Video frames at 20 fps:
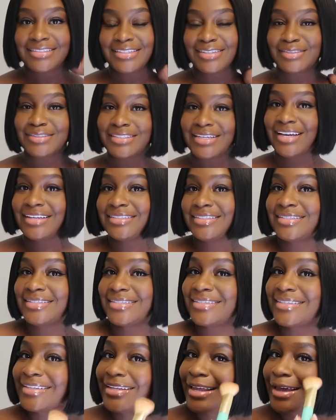y'all
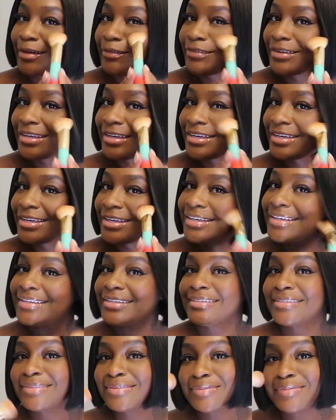just love
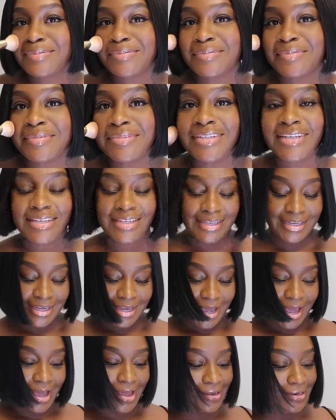it?
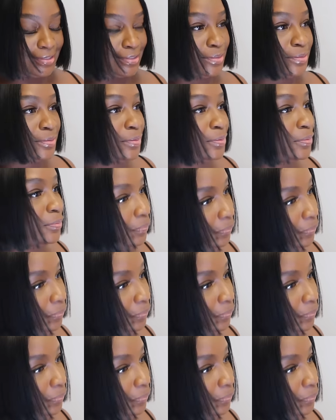I do.